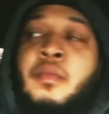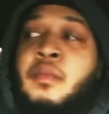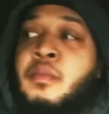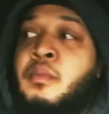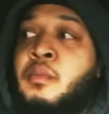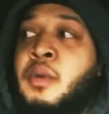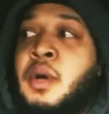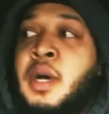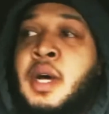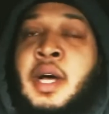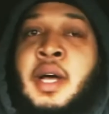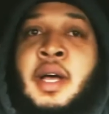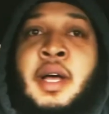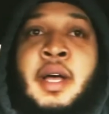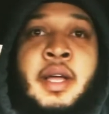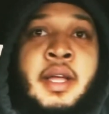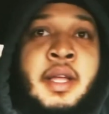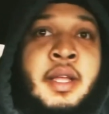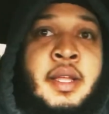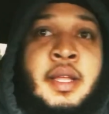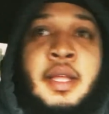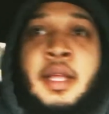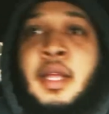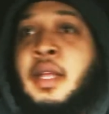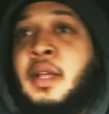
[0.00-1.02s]
Boy, I
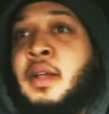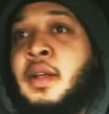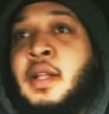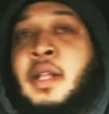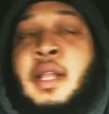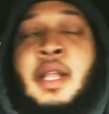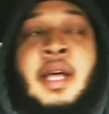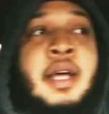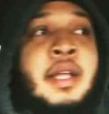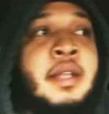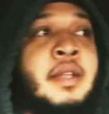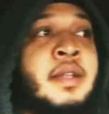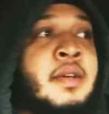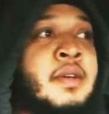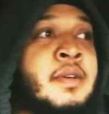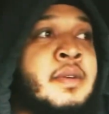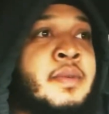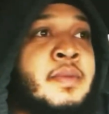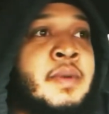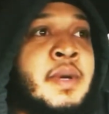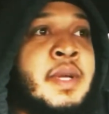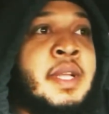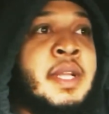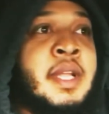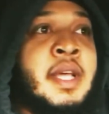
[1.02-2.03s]
ain't gonna lie though.
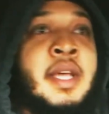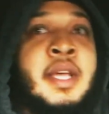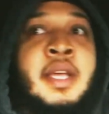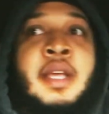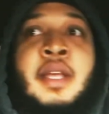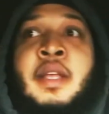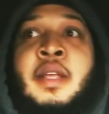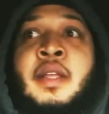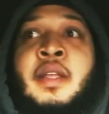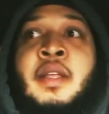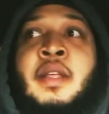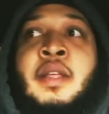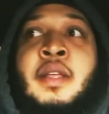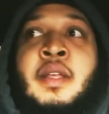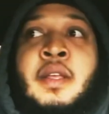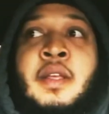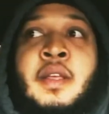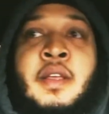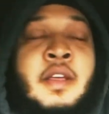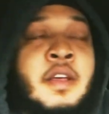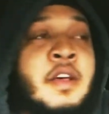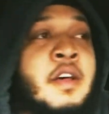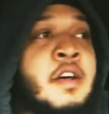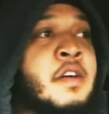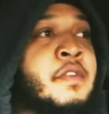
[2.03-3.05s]
One day,
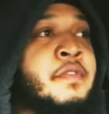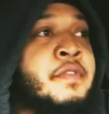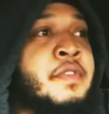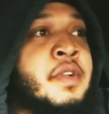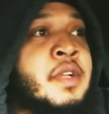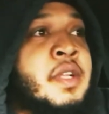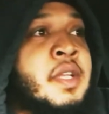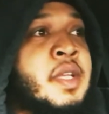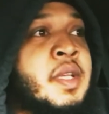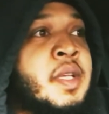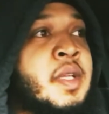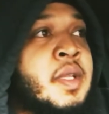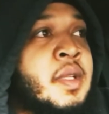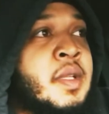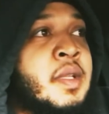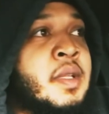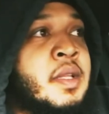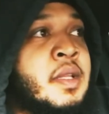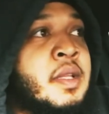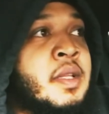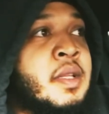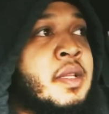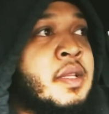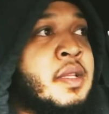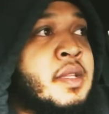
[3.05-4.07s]
hopefully,
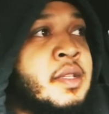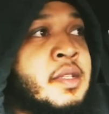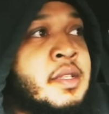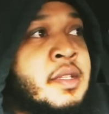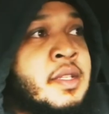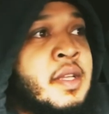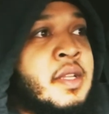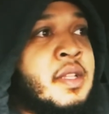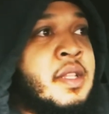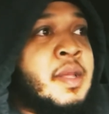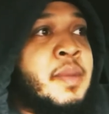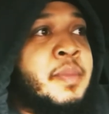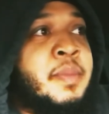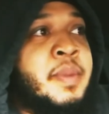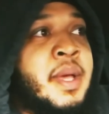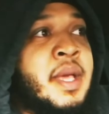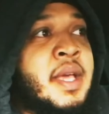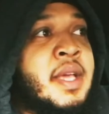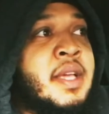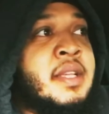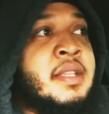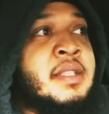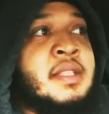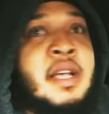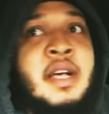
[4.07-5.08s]
something
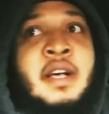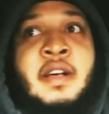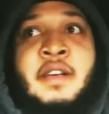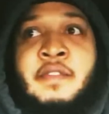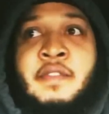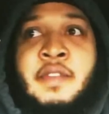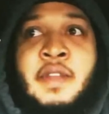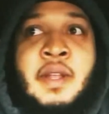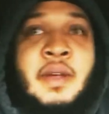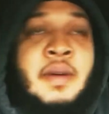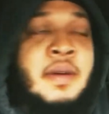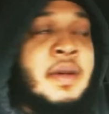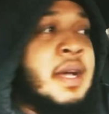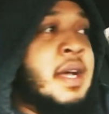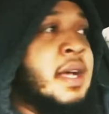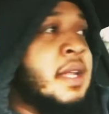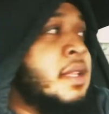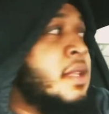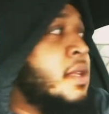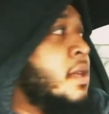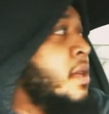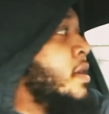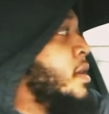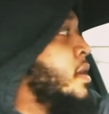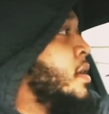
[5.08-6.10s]
pays off and I don't have
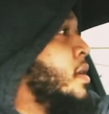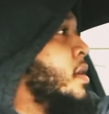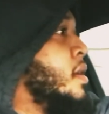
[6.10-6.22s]
to